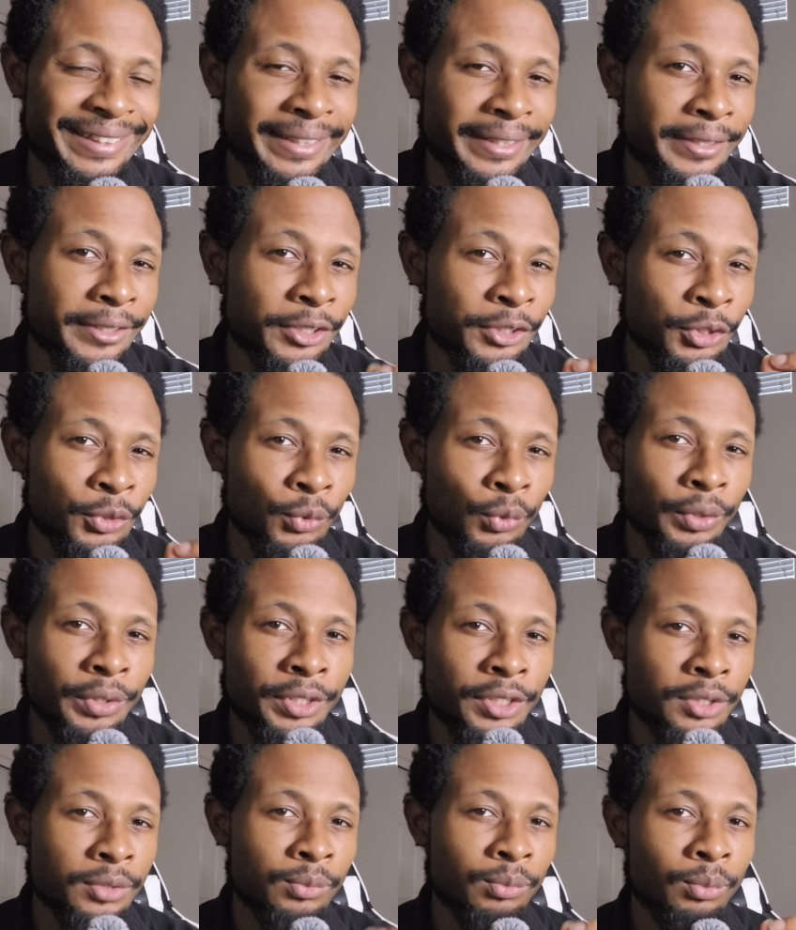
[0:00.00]
say they are
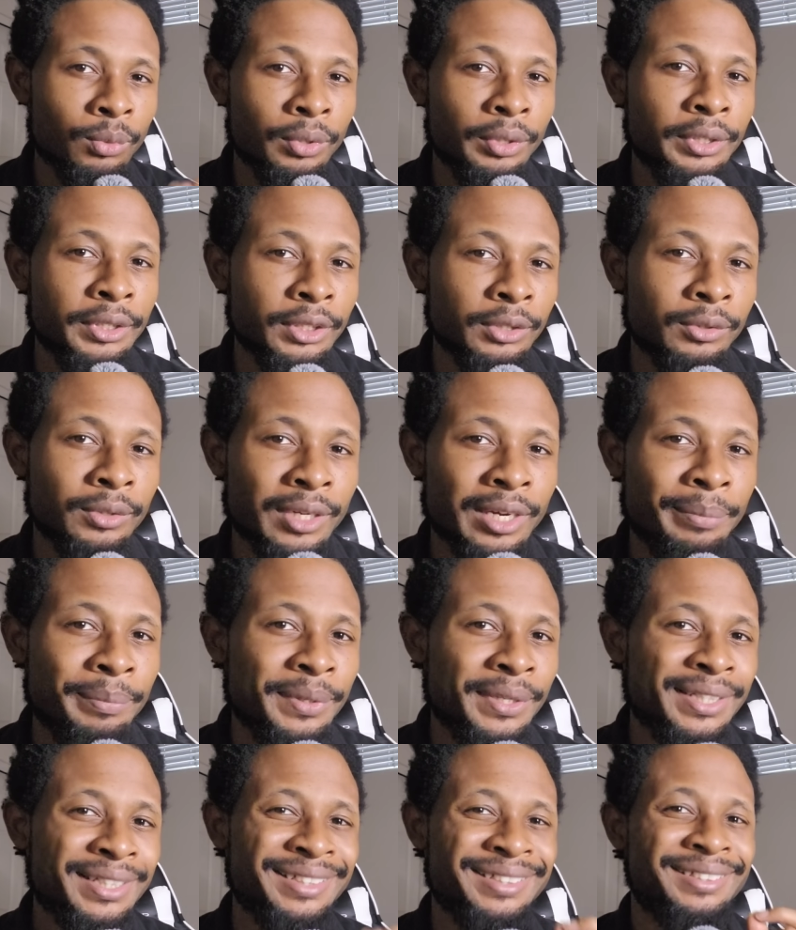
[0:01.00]
doing this warning cry
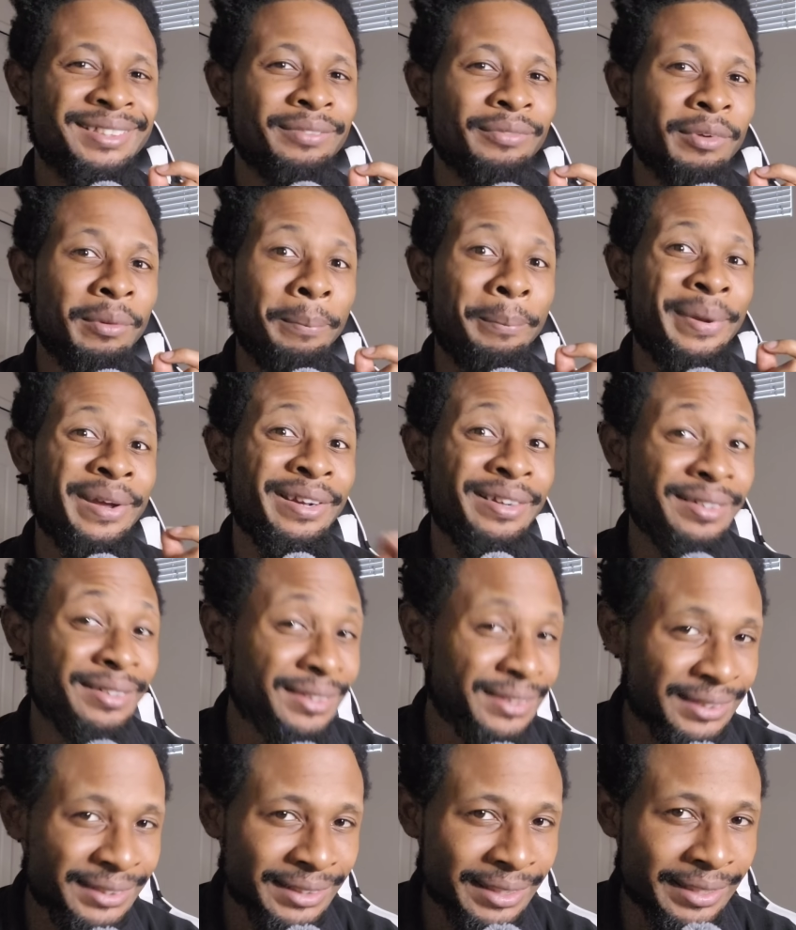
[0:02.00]
because of a
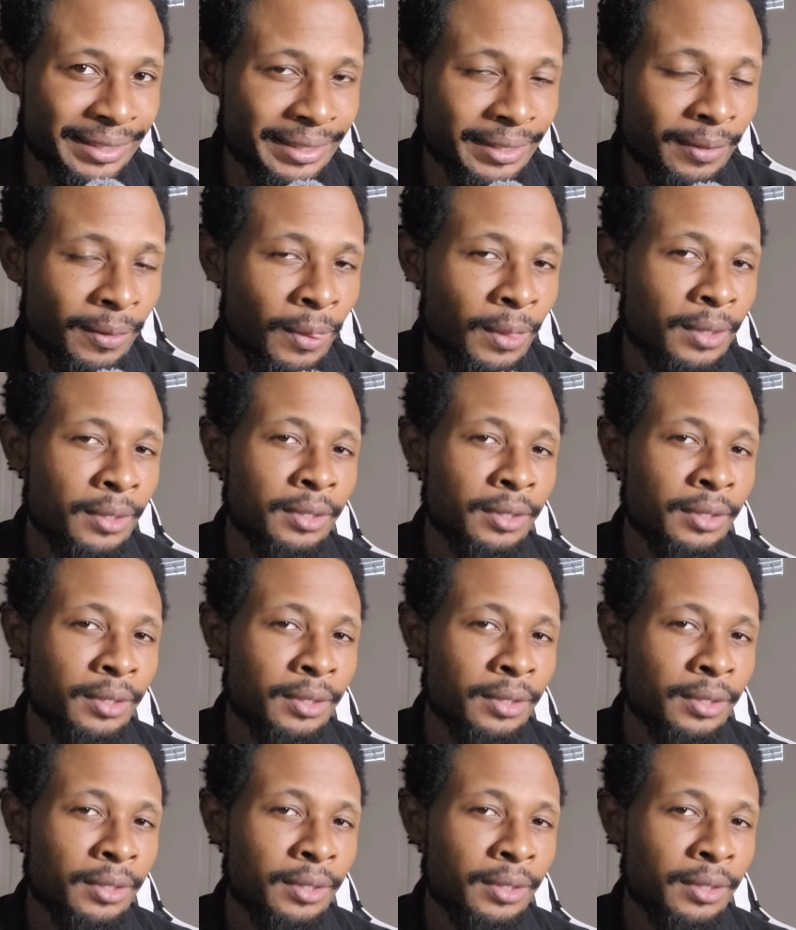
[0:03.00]
parasite.